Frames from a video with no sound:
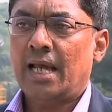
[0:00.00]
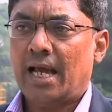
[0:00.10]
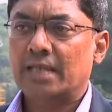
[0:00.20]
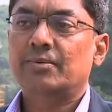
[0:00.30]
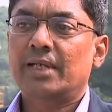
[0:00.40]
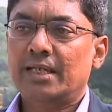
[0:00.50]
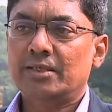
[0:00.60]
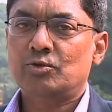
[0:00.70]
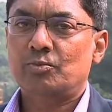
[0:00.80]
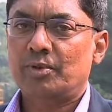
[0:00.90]
as well
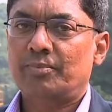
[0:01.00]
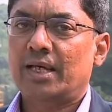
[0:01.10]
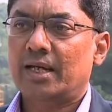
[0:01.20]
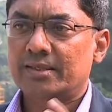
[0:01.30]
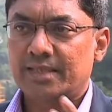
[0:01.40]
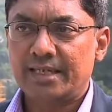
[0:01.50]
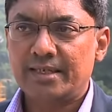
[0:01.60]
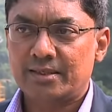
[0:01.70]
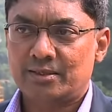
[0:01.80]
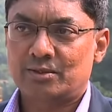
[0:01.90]
as to prepare our
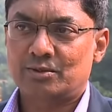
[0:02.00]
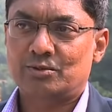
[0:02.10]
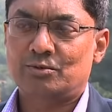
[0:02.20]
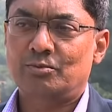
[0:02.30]
scientists